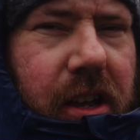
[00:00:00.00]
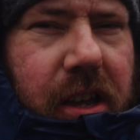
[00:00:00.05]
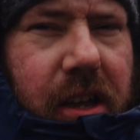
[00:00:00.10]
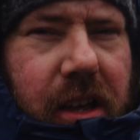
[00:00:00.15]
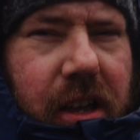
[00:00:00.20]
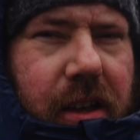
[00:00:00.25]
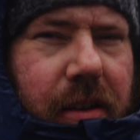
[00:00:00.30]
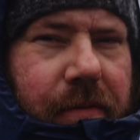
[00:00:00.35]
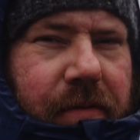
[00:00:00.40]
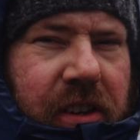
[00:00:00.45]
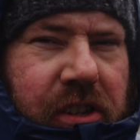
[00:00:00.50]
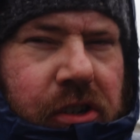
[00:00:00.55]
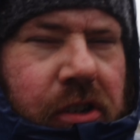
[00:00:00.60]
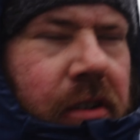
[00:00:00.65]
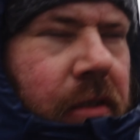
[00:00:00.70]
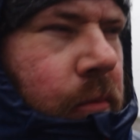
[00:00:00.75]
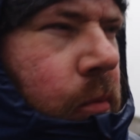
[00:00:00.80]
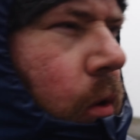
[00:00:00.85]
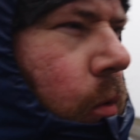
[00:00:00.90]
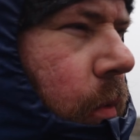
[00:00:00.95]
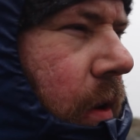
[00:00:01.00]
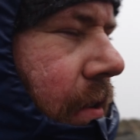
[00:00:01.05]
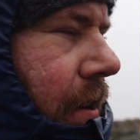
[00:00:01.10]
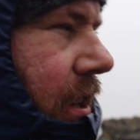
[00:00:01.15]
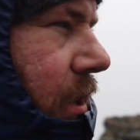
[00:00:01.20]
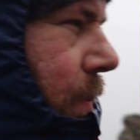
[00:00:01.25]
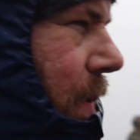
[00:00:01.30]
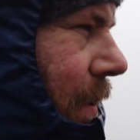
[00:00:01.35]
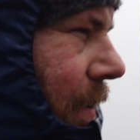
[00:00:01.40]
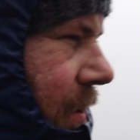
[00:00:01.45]
a vision of what we're
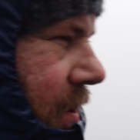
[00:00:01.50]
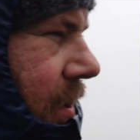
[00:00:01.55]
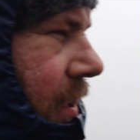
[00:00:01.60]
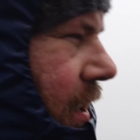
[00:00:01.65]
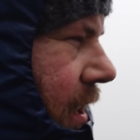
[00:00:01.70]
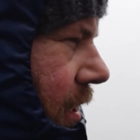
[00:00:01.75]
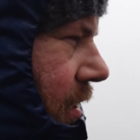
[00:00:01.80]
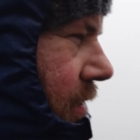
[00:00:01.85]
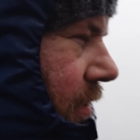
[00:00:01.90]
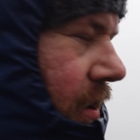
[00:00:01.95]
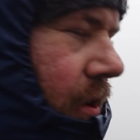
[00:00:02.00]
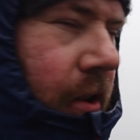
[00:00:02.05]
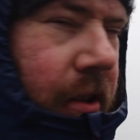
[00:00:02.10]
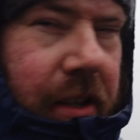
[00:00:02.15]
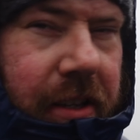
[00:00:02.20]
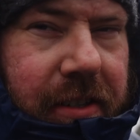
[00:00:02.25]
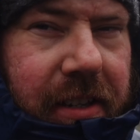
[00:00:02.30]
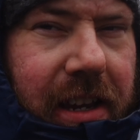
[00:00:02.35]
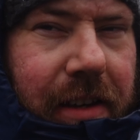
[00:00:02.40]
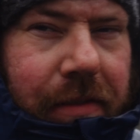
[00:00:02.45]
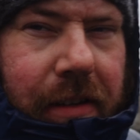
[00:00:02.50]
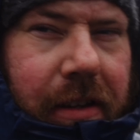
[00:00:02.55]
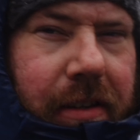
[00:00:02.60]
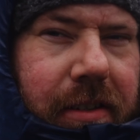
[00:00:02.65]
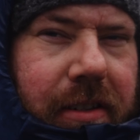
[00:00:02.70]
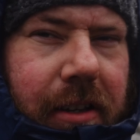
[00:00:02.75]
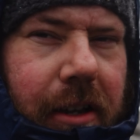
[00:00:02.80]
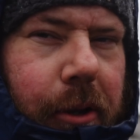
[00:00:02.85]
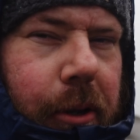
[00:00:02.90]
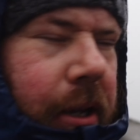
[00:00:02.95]
experiencing here this evening.
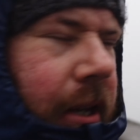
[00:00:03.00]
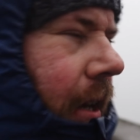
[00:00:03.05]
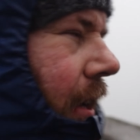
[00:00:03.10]
So